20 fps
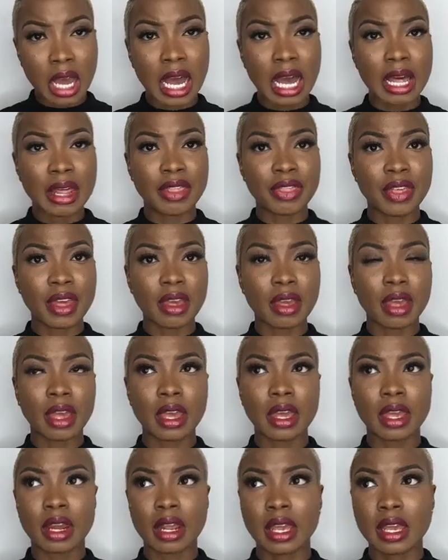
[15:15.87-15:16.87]
I think
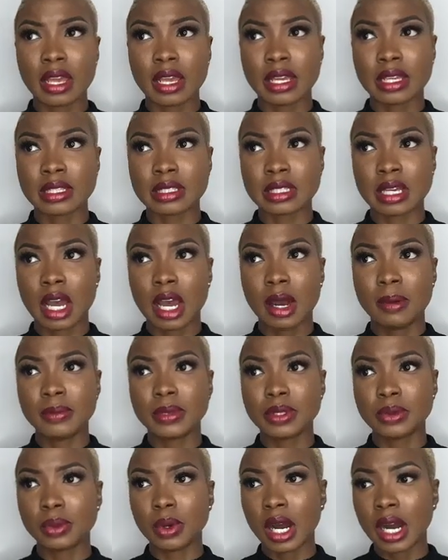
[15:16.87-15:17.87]
it is up
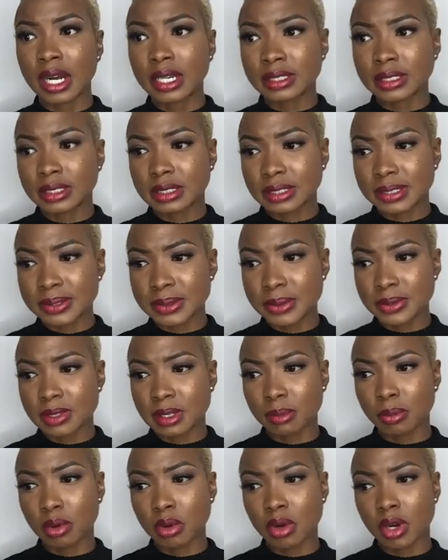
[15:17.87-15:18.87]
to us to
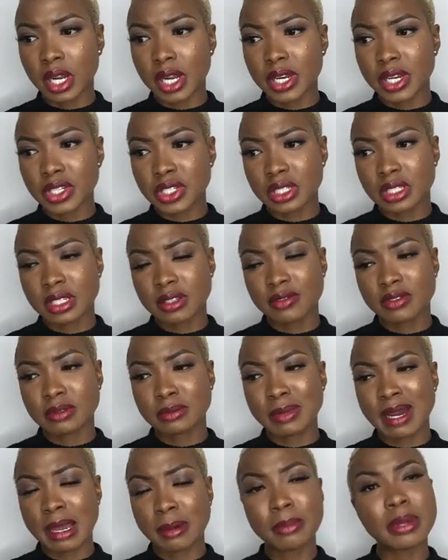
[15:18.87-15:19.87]
support initiatives
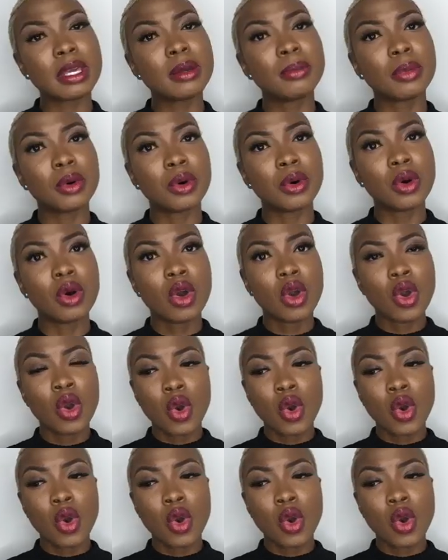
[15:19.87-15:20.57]
by people